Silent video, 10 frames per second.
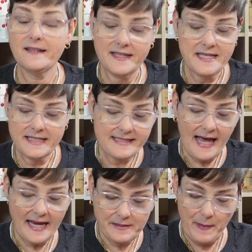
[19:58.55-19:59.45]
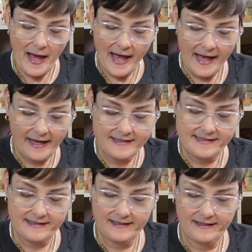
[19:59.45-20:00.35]
the exact
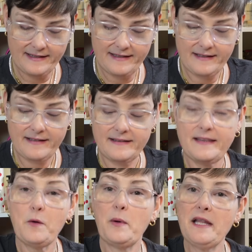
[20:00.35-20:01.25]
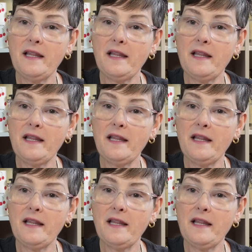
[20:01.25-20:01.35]
bags that we